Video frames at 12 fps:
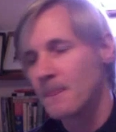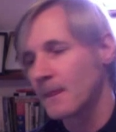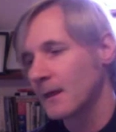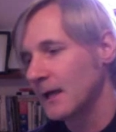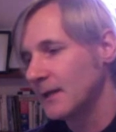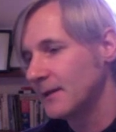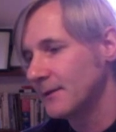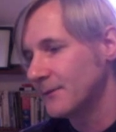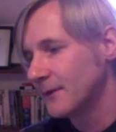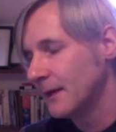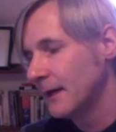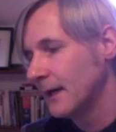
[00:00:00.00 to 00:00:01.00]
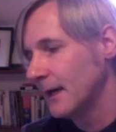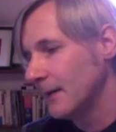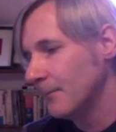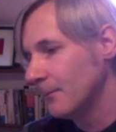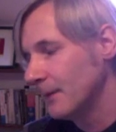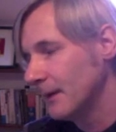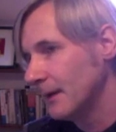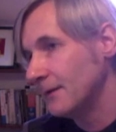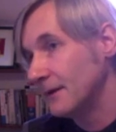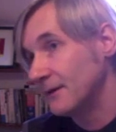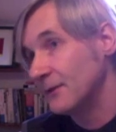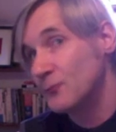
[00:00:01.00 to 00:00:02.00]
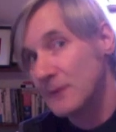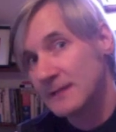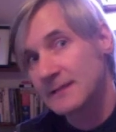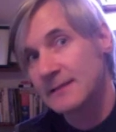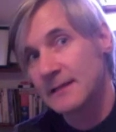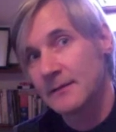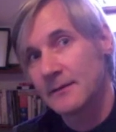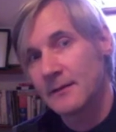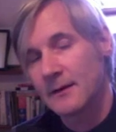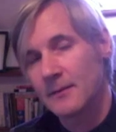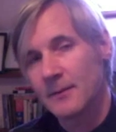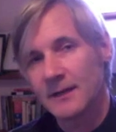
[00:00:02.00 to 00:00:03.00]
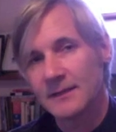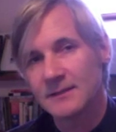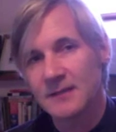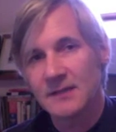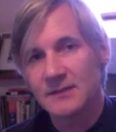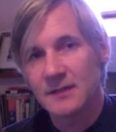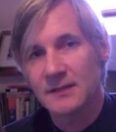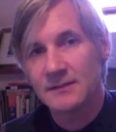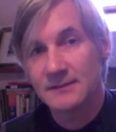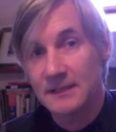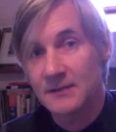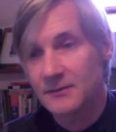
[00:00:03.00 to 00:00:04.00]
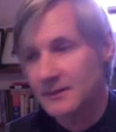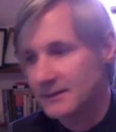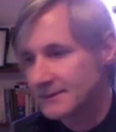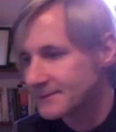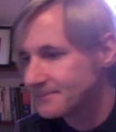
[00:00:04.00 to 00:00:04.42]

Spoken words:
and that the risk then thereby is decreased.